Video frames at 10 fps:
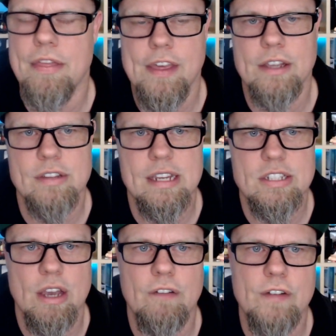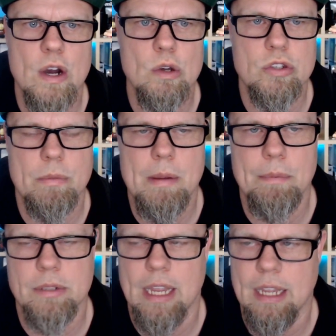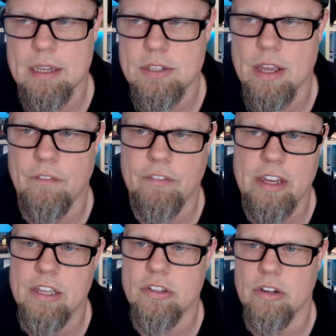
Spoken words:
things like cell phones or people taking selfies